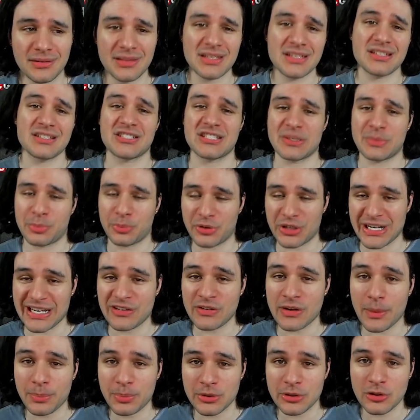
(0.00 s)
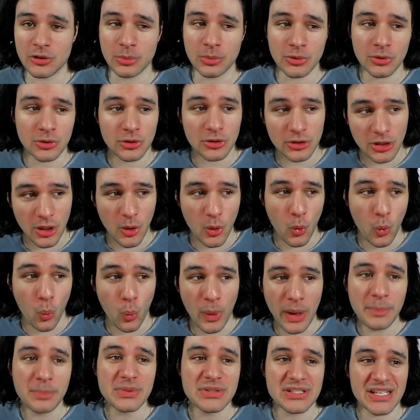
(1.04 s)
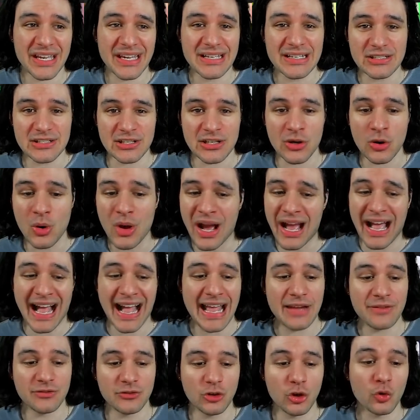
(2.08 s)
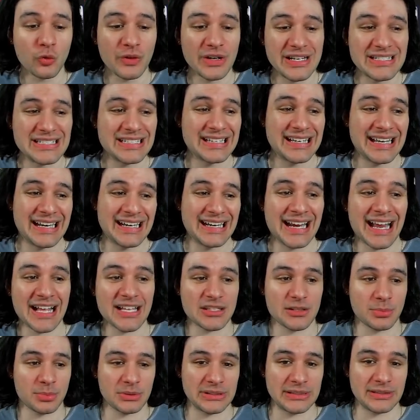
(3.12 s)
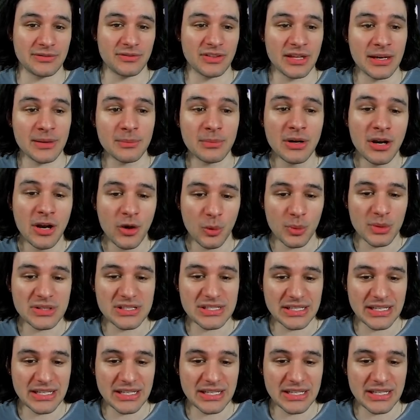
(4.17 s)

this is a pretty reputable website, so I have no reason not to believe them. Once